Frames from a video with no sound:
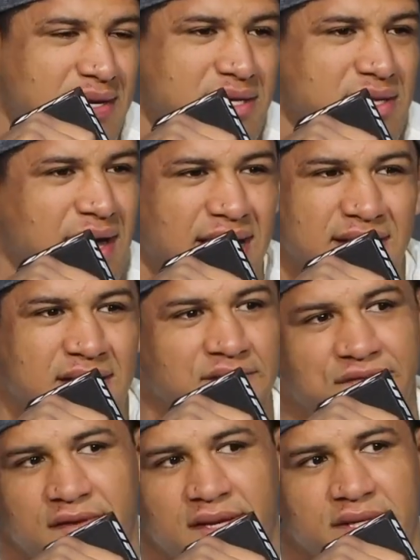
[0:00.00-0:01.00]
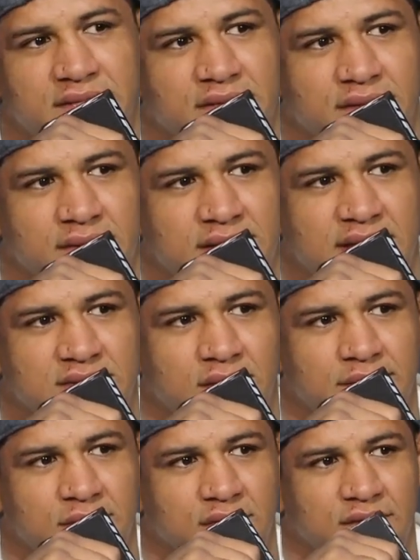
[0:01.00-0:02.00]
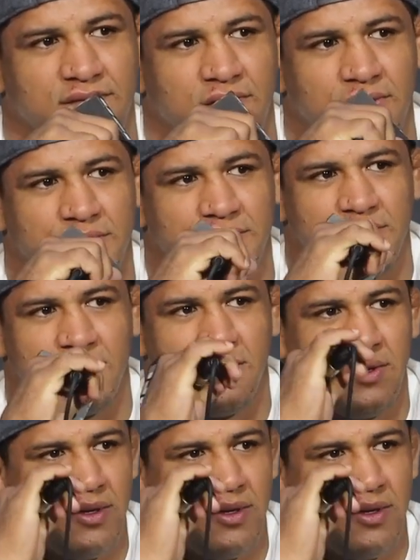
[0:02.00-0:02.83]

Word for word: I need I need a finish. You know, that's what I'm looking forward to.